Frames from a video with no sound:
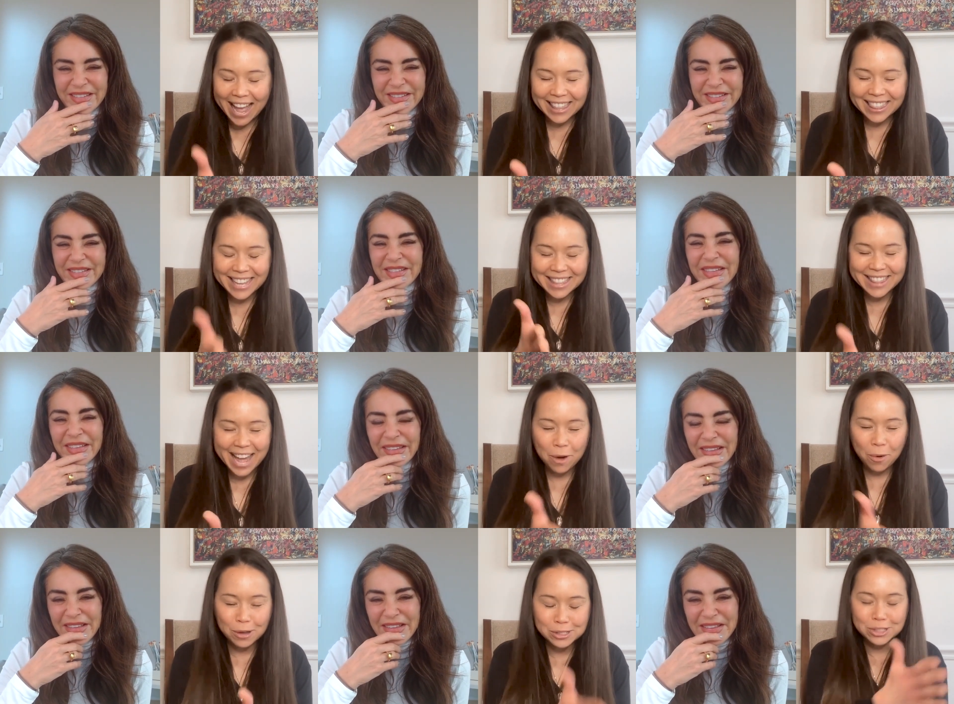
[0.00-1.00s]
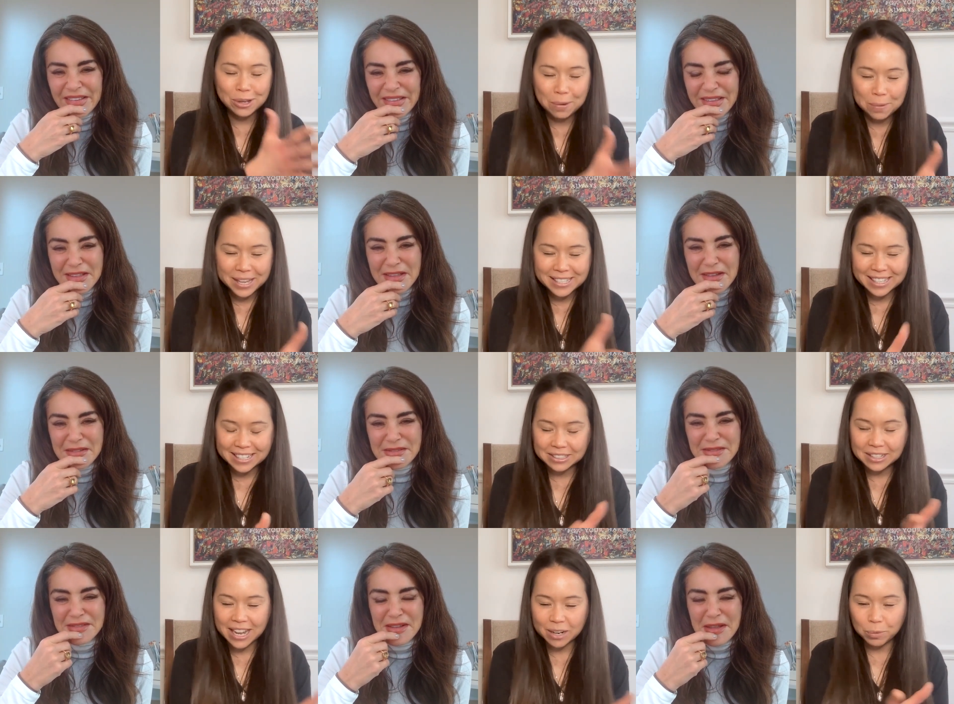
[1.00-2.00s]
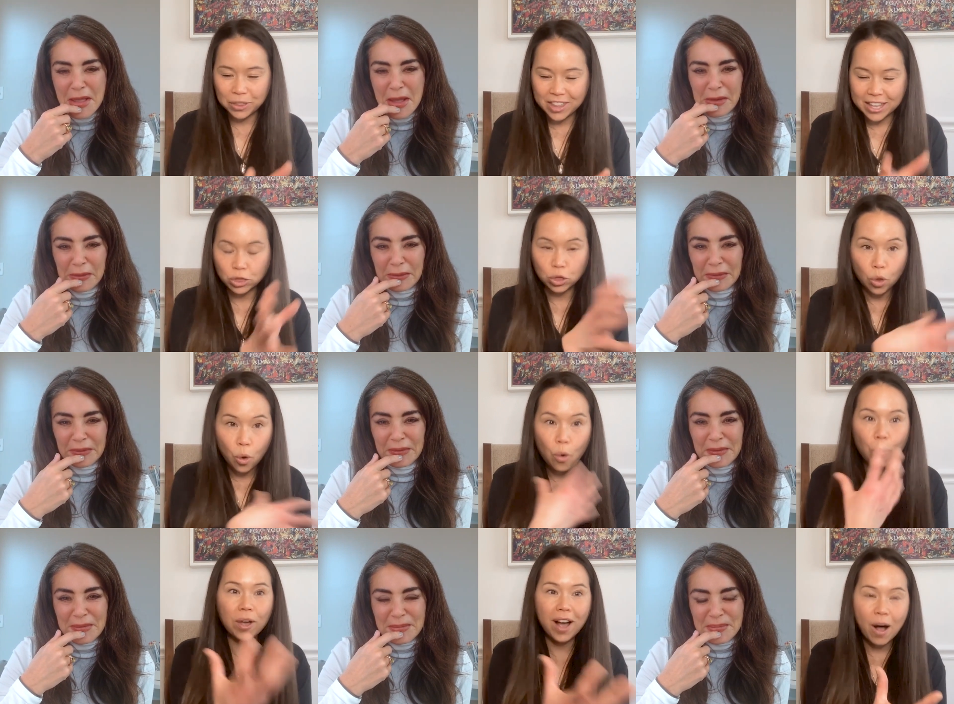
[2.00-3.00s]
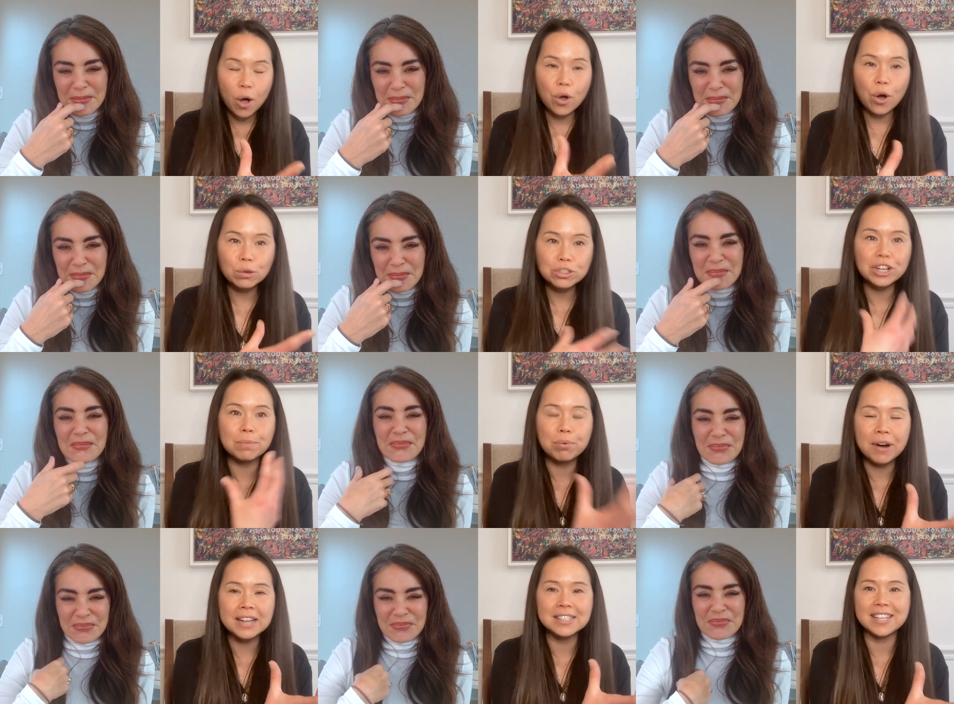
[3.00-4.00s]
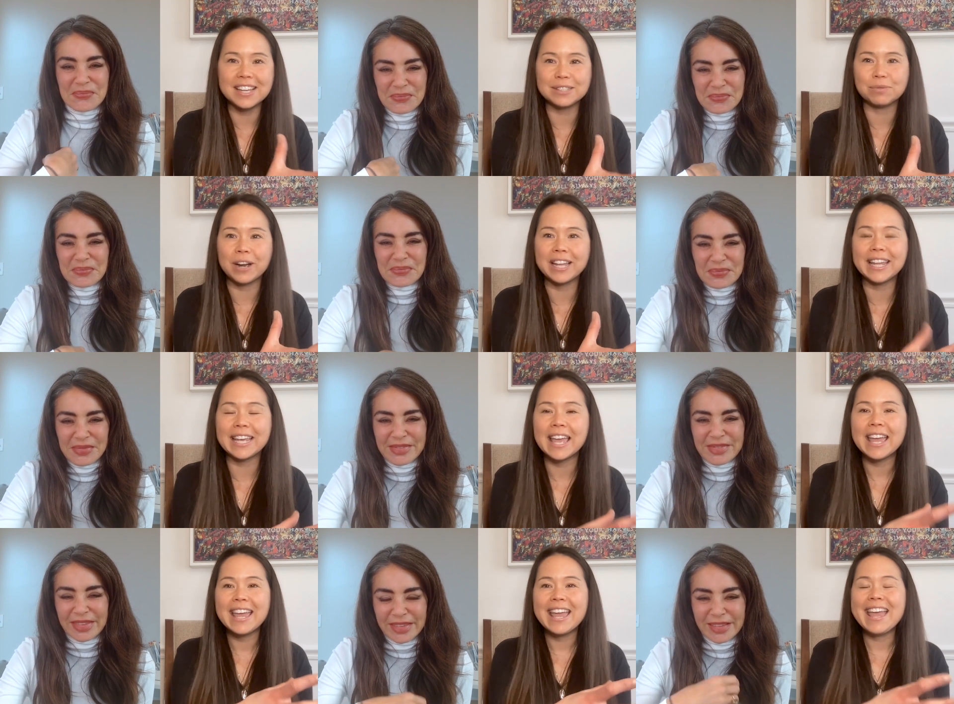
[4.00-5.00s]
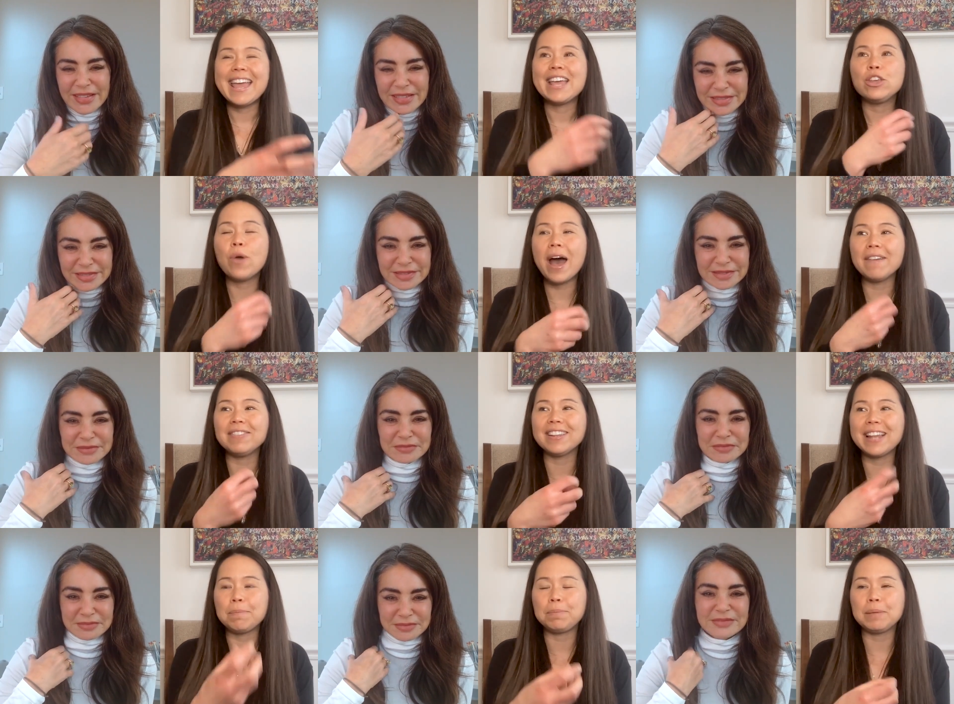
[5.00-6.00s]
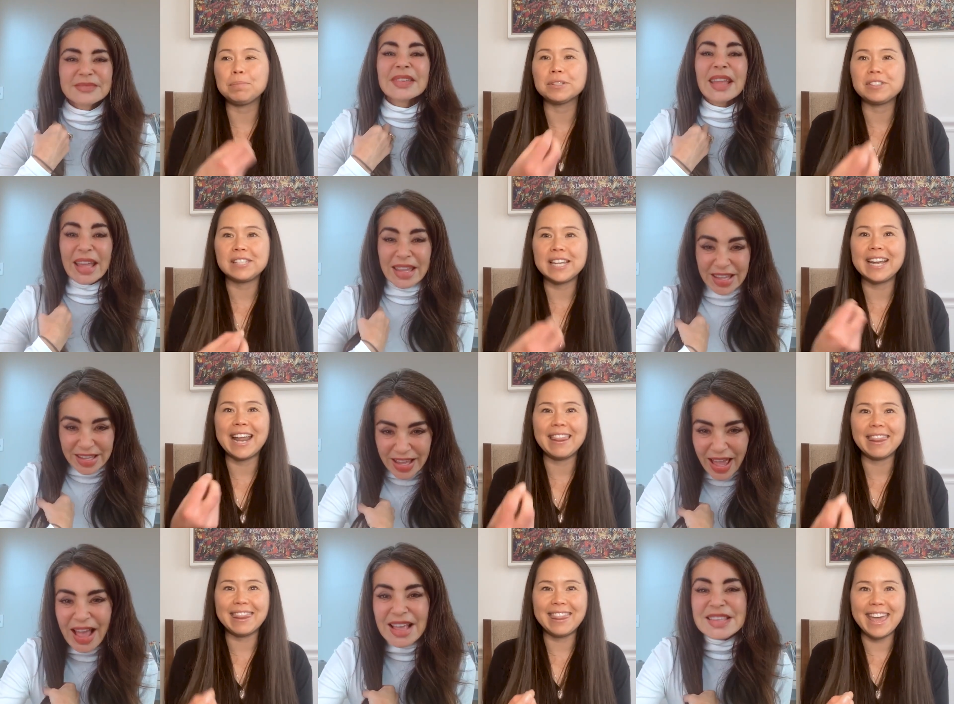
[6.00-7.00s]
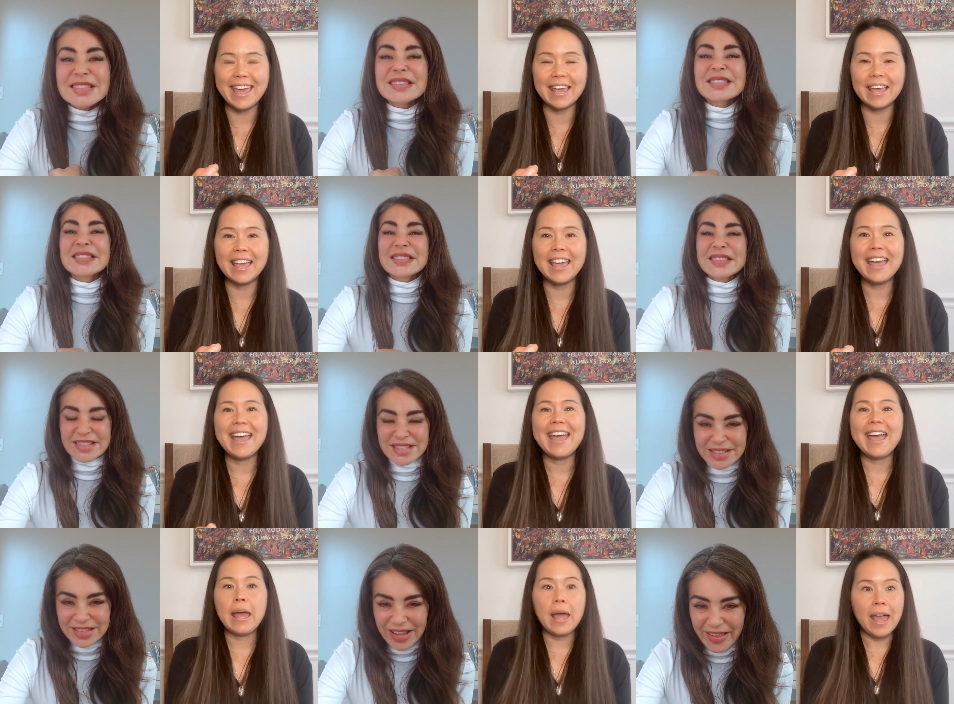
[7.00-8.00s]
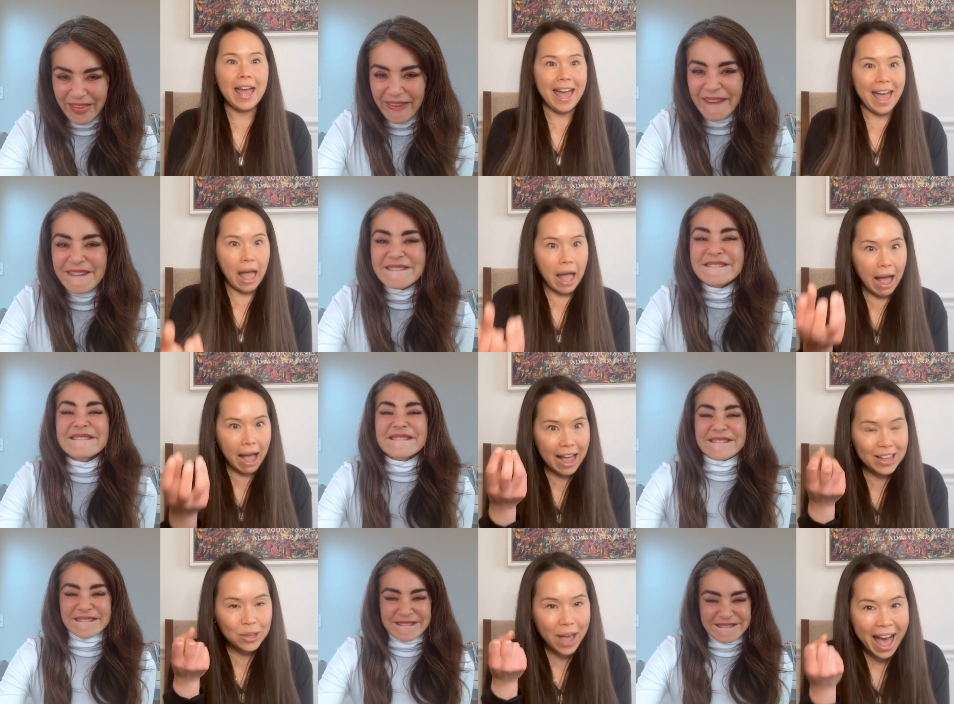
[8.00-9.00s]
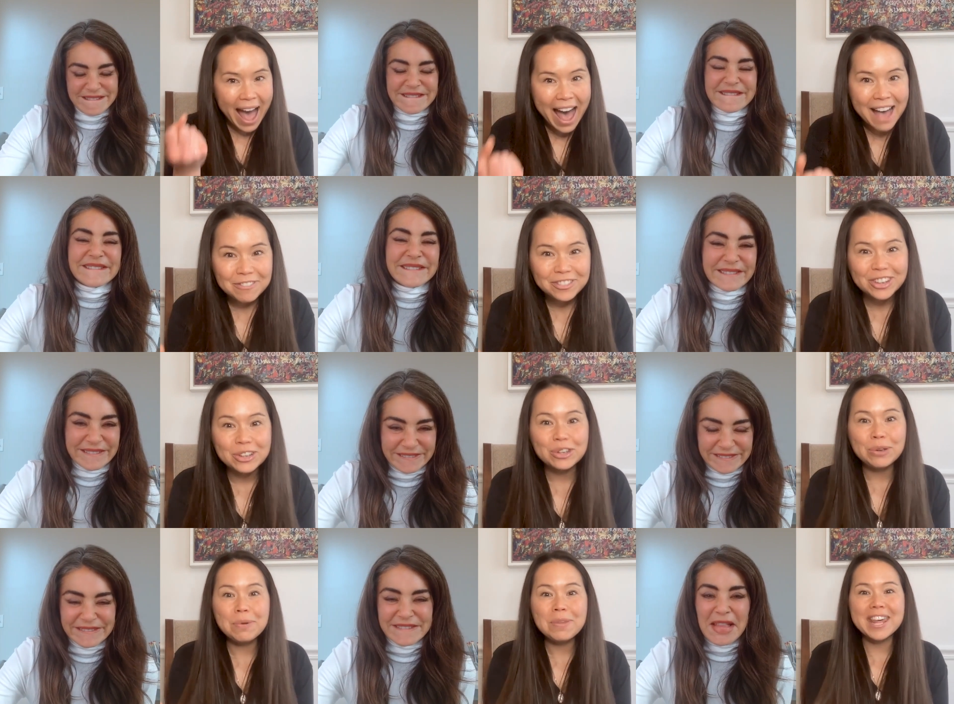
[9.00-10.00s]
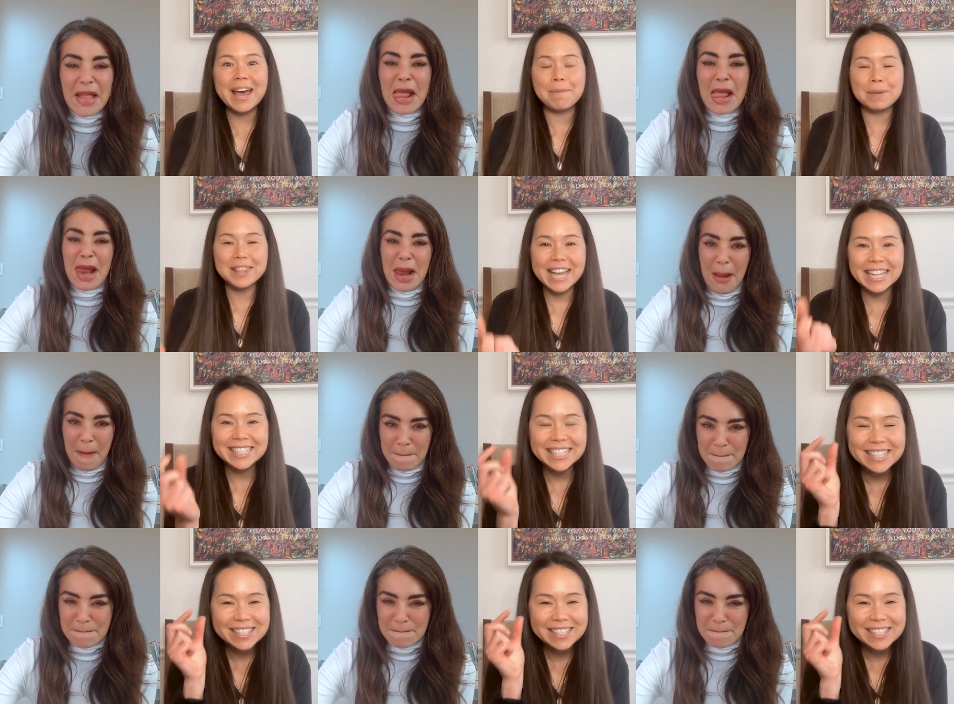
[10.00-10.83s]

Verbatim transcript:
Speaker 1: I think that also is in line with like the whole coaching process, right? Like you have to let people sit and think. You have to do that, but that's a